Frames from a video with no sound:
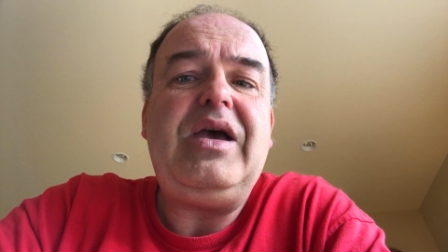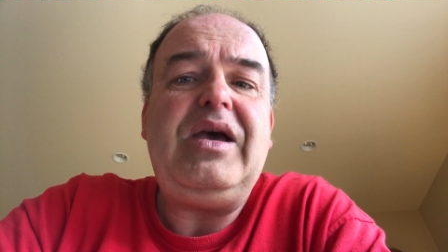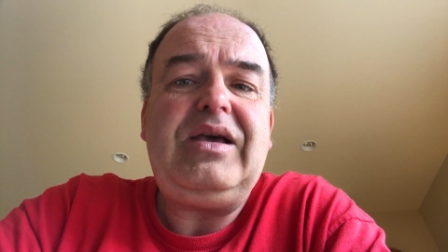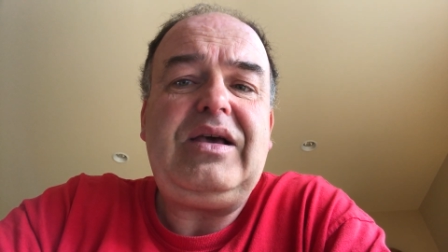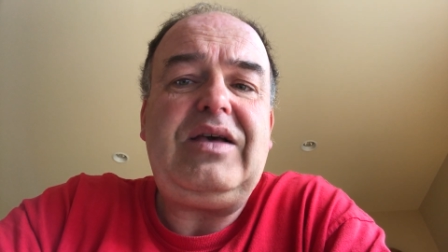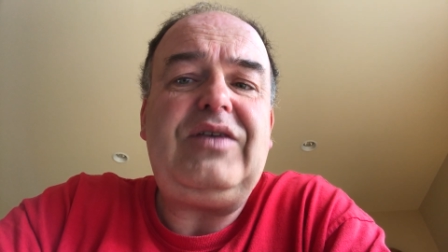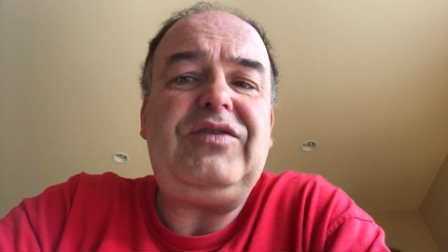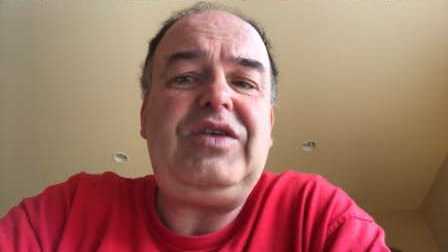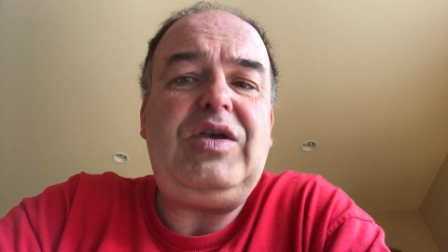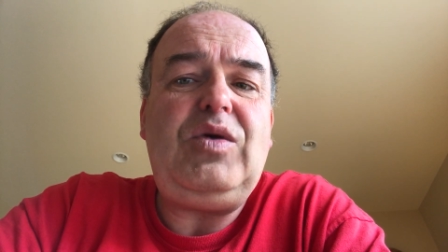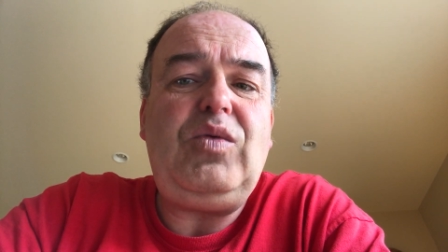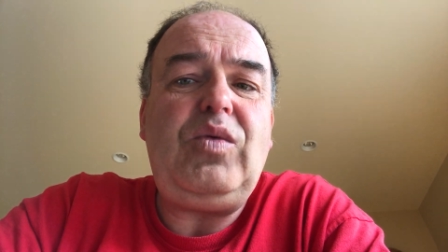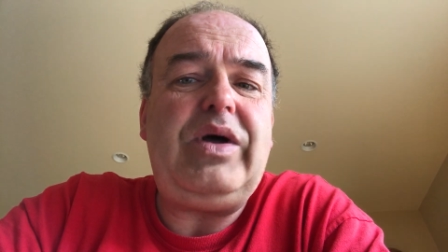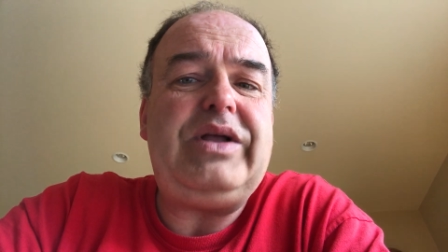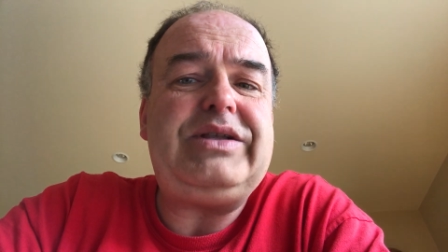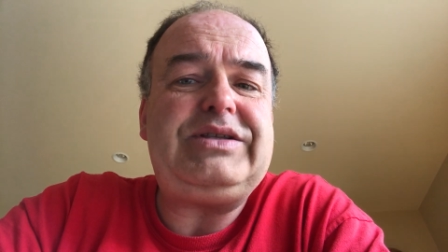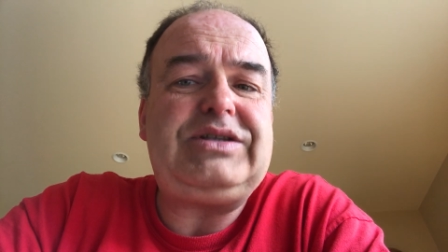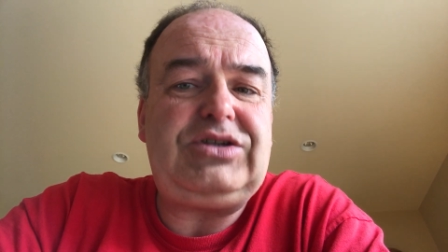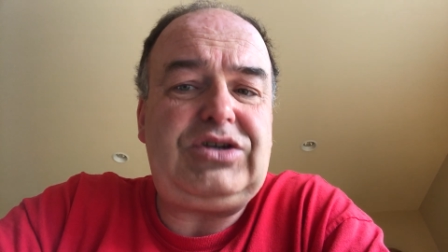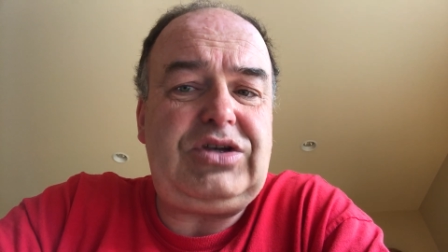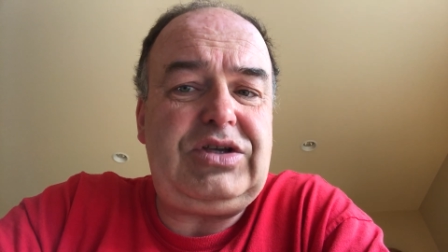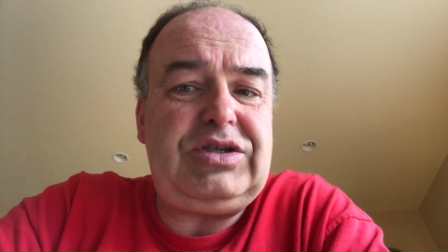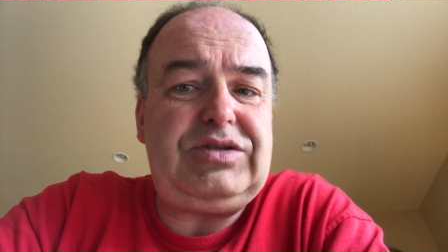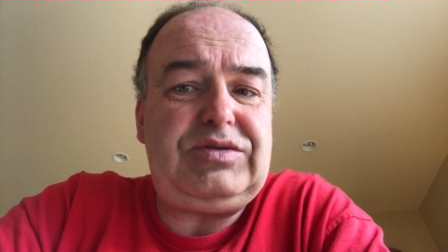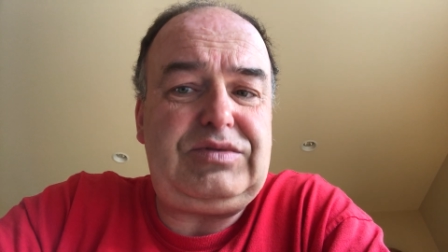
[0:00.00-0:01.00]
because he wants
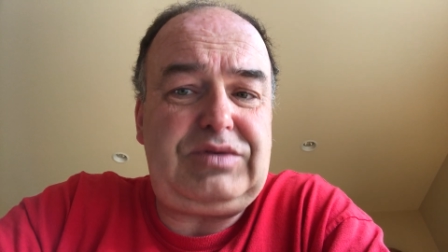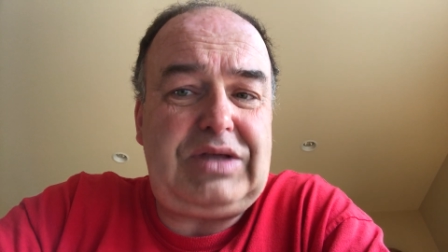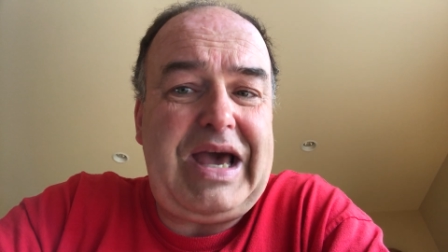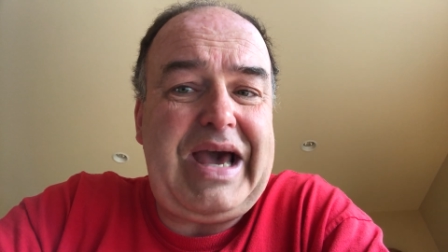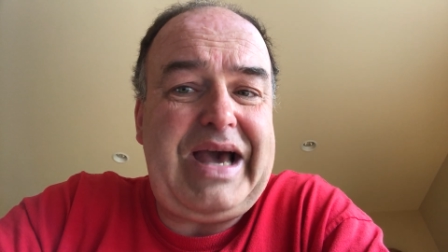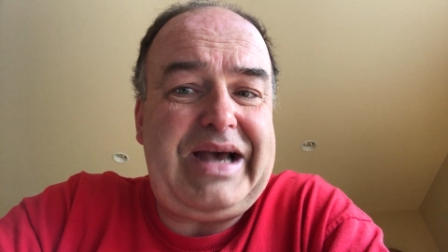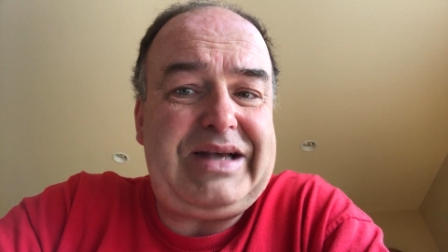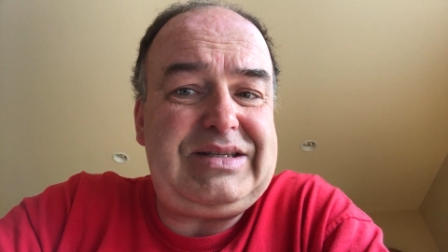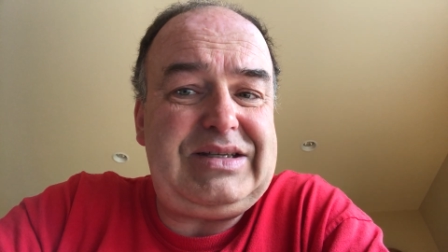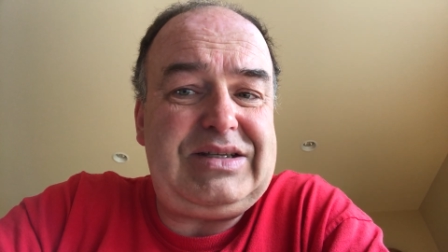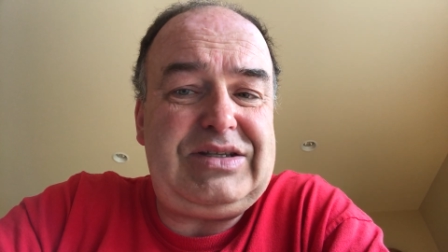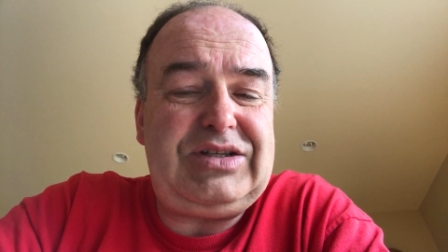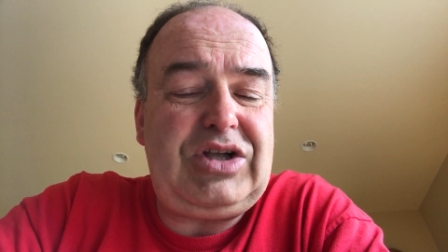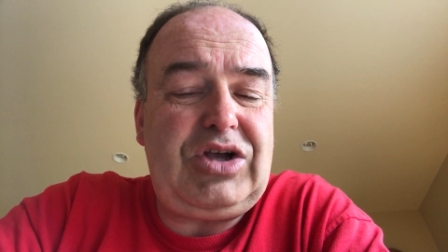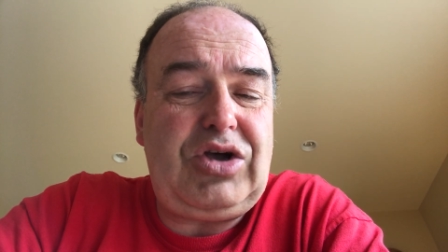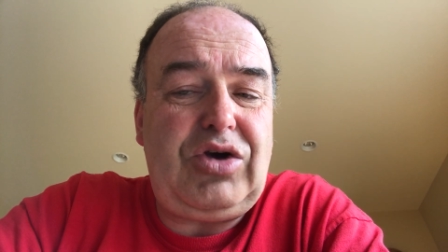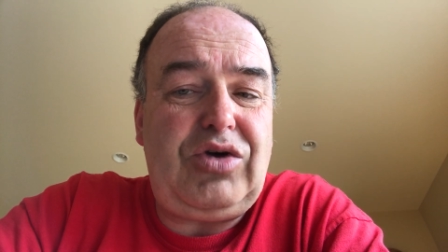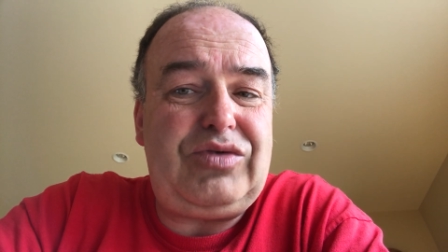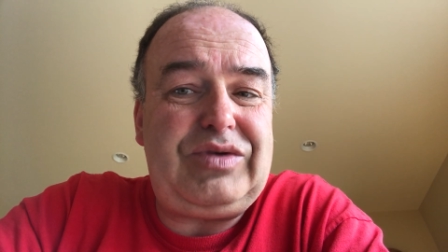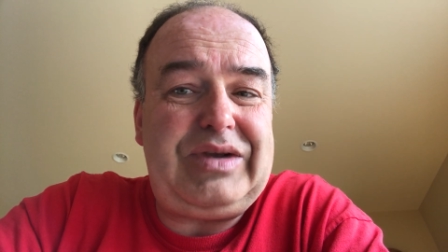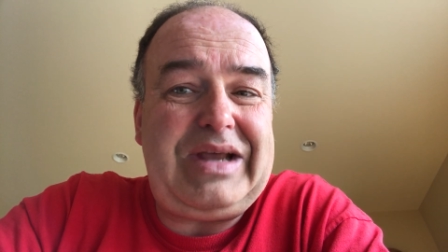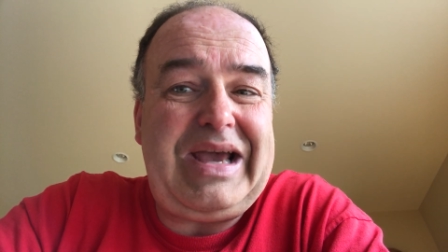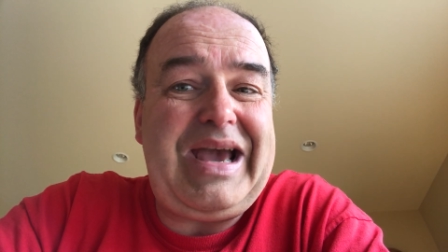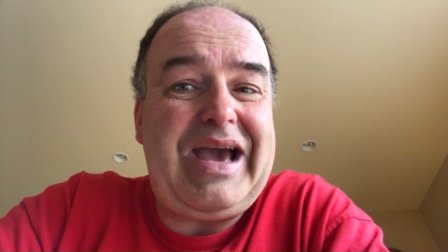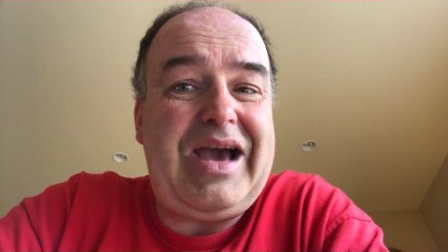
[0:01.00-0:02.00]
taxes to
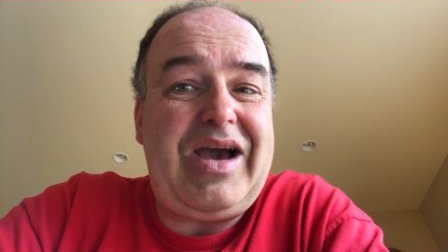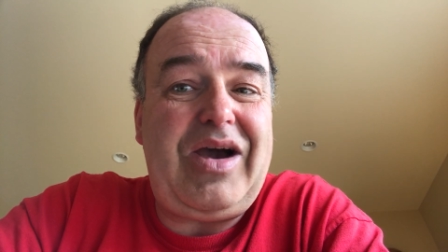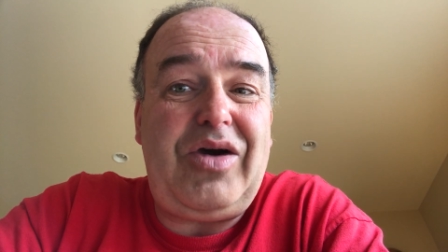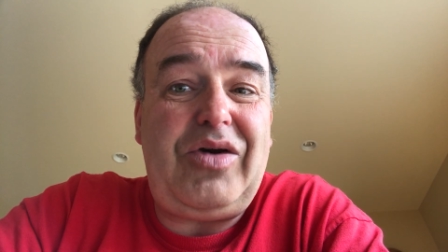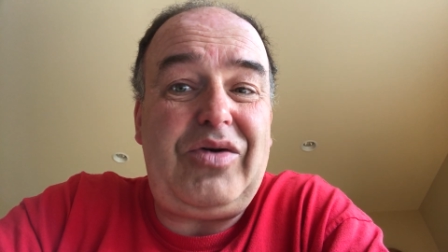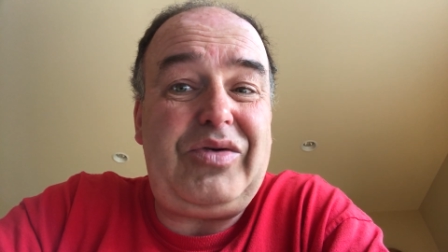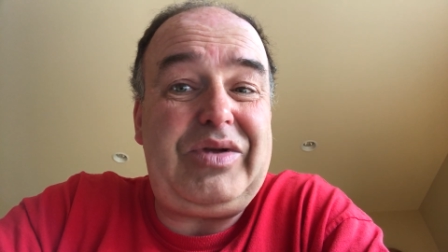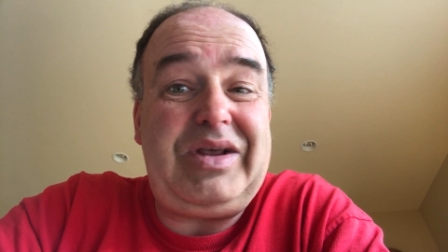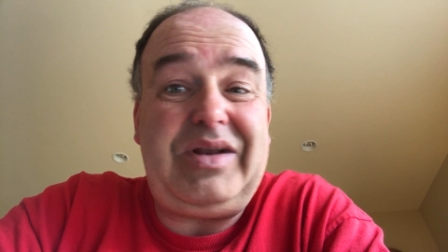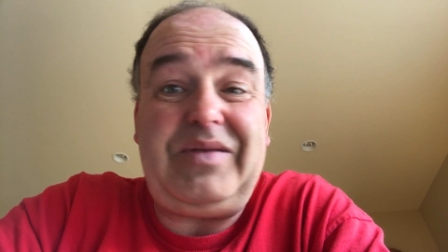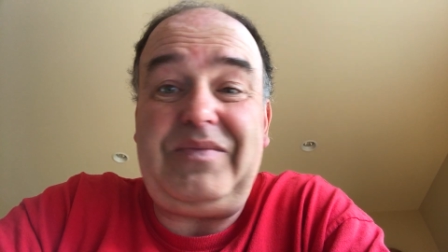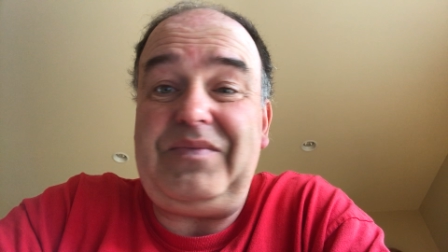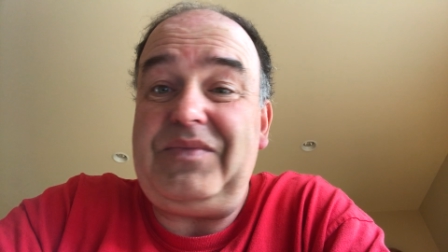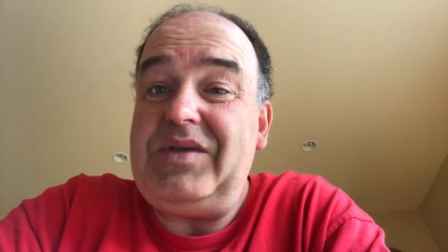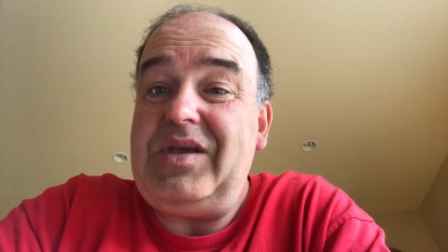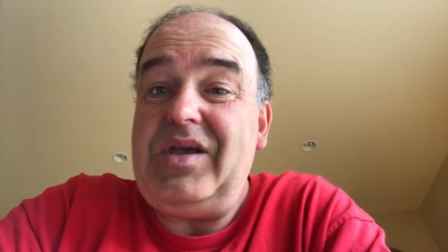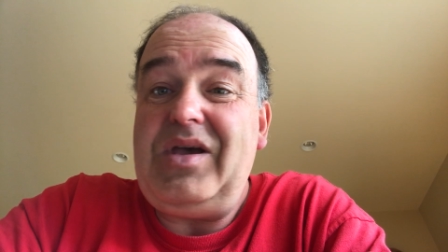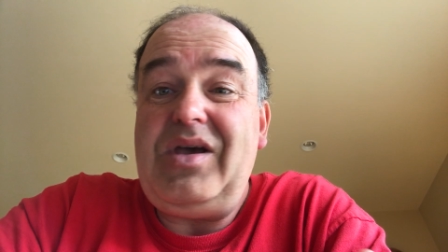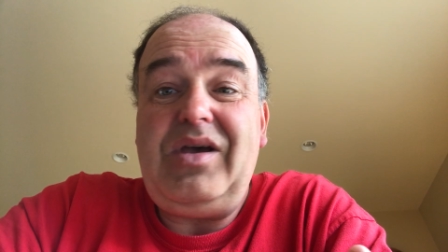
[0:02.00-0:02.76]
go down and